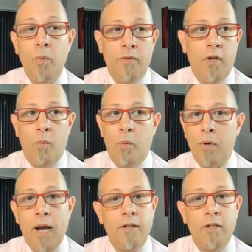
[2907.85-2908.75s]
We
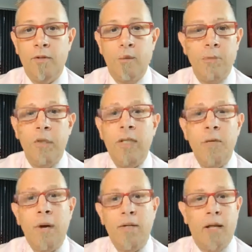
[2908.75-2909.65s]
practice completely
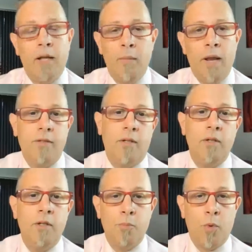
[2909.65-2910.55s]
by telemedicine
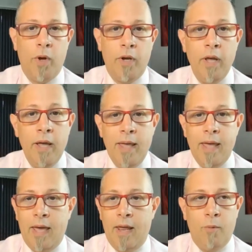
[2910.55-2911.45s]
at this point,
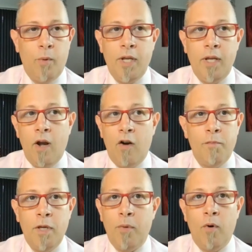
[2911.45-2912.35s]
and we take care of
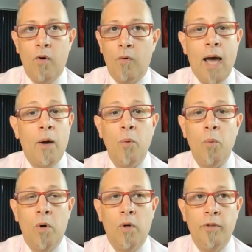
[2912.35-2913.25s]
people around the
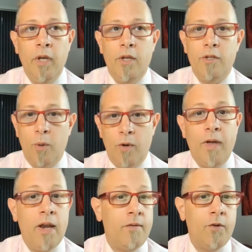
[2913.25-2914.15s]
world. So if
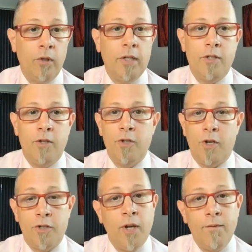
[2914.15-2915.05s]
any of your listeners are
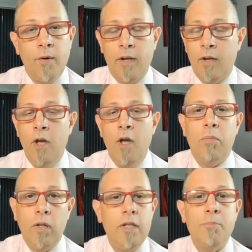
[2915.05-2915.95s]
suffering,
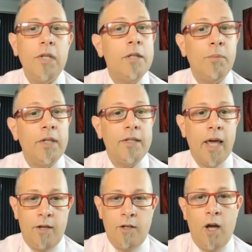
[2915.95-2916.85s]
please, please, please
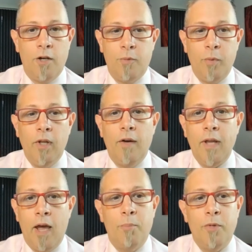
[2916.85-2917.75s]
get in touch. We'd love
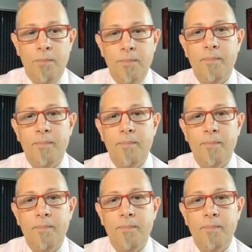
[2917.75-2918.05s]
to help you.